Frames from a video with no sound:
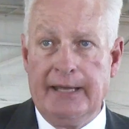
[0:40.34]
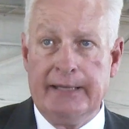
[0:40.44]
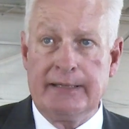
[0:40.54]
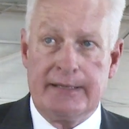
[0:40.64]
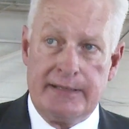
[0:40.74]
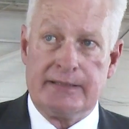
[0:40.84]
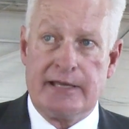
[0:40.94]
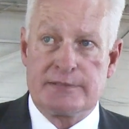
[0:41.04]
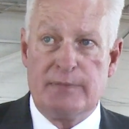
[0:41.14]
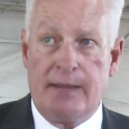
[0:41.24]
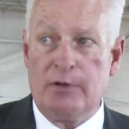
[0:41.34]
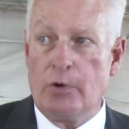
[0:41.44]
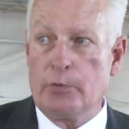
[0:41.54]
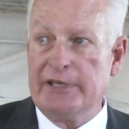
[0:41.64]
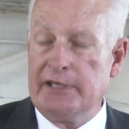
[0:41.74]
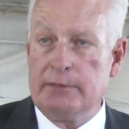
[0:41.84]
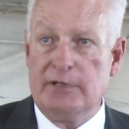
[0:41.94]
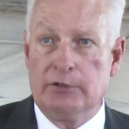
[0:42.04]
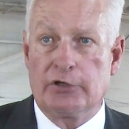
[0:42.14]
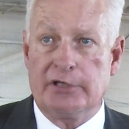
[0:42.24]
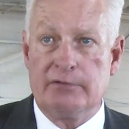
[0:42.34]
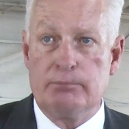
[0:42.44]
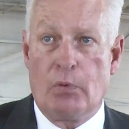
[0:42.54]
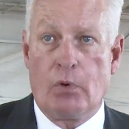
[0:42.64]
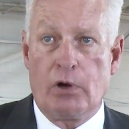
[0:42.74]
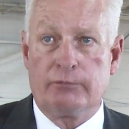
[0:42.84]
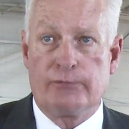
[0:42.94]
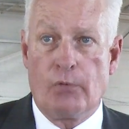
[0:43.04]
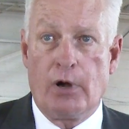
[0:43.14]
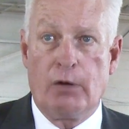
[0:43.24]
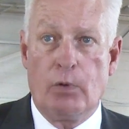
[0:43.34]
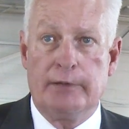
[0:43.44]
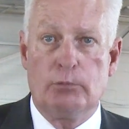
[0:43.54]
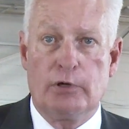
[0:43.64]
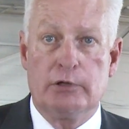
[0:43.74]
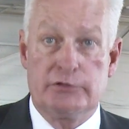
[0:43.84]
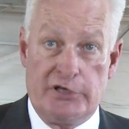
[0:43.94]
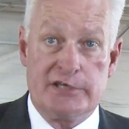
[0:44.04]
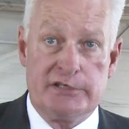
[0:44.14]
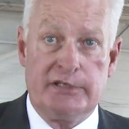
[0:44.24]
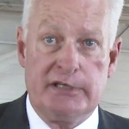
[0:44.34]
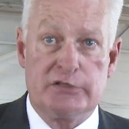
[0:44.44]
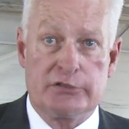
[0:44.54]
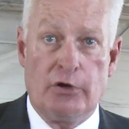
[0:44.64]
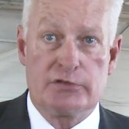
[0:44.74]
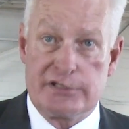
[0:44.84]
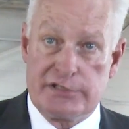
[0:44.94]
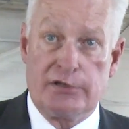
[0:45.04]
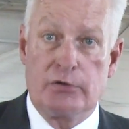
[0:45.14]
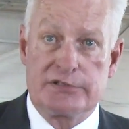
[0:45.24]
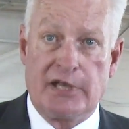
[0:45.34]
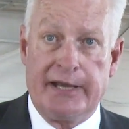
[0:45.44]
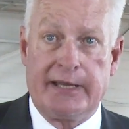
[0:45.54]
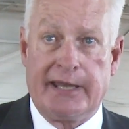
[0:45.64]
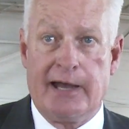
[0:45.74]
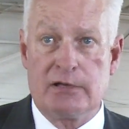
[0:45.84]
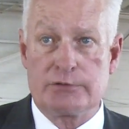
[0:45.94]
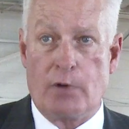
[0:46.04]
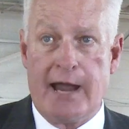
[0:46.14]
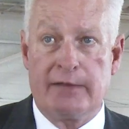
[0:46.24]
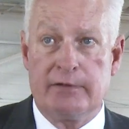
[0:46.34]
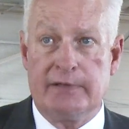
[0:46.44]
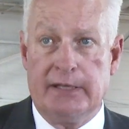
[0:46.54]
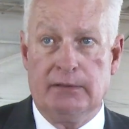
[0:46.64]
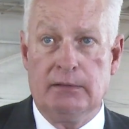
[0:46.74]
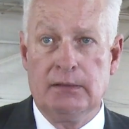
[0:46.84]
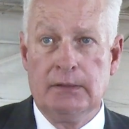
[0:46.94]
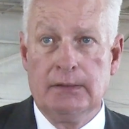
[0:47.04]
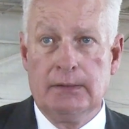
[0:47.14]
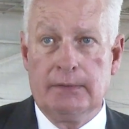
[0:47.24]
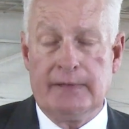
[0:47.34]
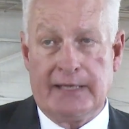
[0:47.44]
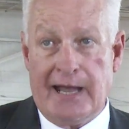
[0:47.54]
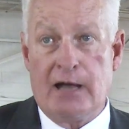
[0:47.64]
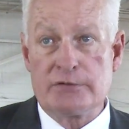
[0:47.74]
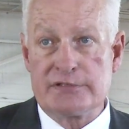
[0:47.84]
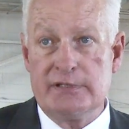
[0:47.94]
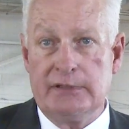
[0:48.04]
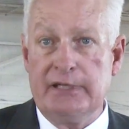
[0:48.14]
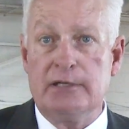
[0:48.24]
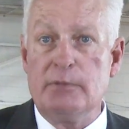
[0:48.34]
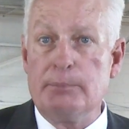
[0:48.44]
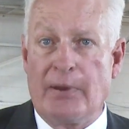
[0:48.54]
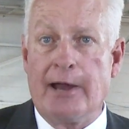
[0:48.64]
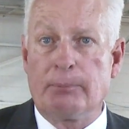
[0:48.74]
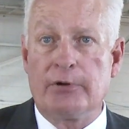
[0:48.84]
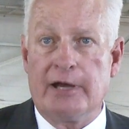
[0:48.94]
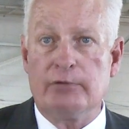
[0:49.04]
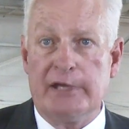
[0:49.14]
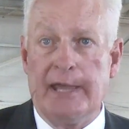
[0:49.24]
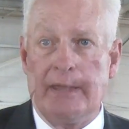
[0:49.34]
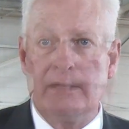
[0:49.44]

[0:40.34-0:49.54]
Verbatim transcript: And I think that's maybe what we need to be looking more for when we're judging these shows is those kind of cows rather than the cows that need to be pampered every day.